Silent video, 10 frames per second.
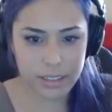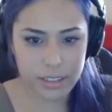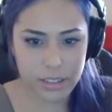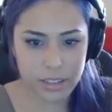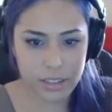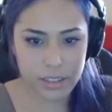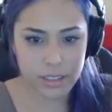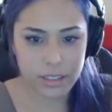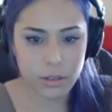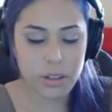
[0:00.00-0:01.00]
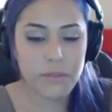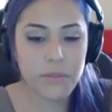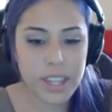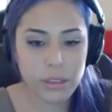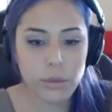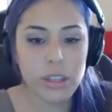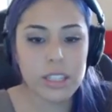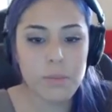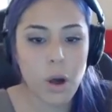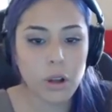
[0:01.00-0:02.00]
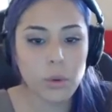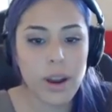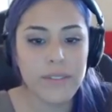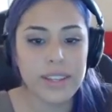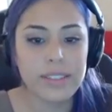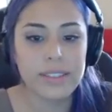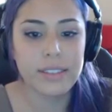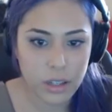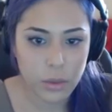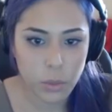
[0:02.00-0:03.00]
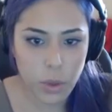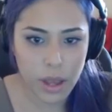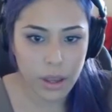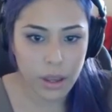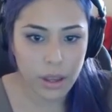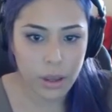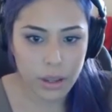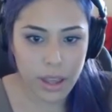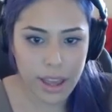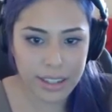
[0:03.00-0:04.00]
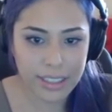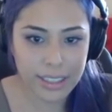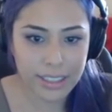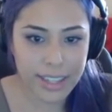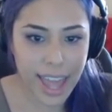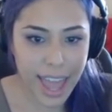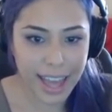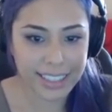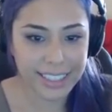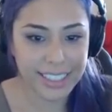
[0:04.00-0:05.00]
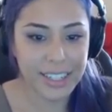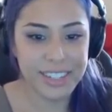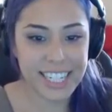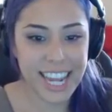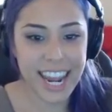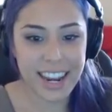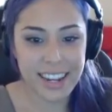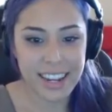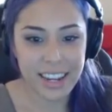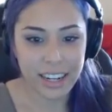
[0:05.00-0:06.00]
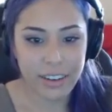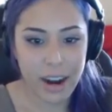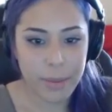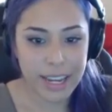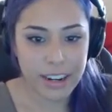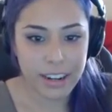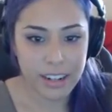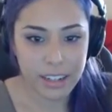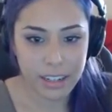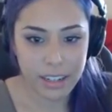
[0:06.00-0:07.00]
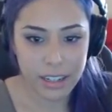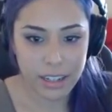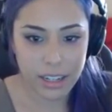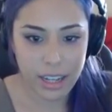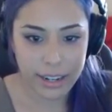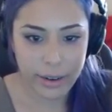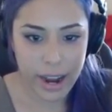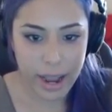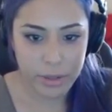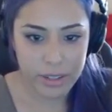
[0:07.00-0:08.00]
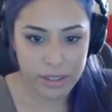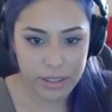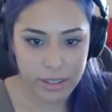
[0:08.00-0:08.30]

Just, you can fit through the small crevice. We did it. Grab here. I grabbed.